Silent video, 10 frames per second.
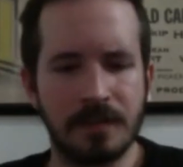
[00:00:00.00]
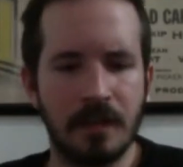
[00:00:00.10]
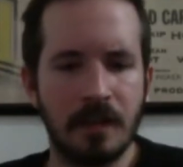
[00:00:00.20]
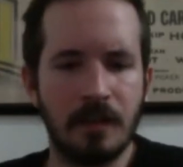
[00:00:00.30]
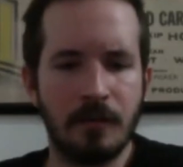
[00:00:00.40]

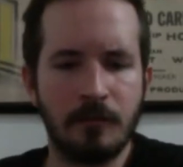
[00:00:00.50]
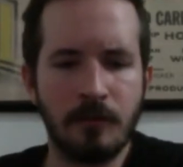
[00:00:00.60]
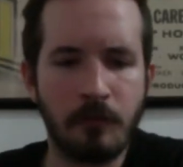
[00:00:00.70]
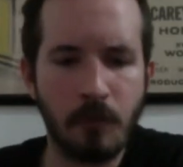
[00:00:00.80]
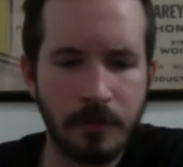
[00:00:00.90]
The
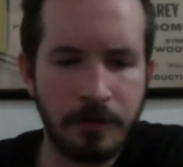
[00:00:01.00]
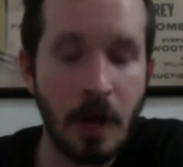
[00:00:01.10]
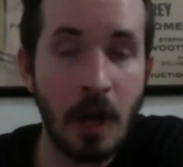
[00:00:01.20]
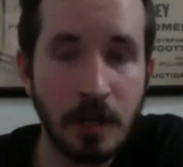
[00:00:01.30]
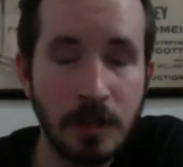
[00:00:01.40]

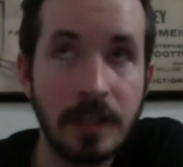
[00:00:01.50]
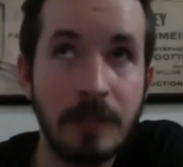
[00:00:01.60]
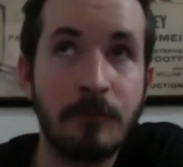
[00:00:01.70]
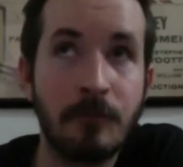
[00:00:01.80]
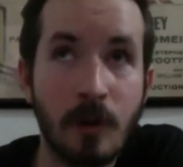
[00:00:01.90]

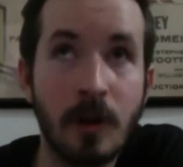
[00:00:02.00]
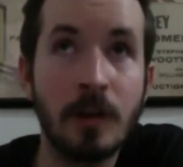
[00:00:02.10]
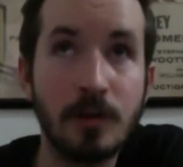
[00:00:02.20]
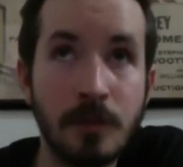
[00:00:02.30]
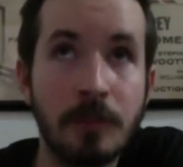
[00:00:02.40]

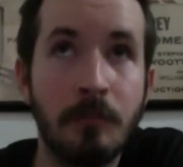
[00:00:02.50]
400th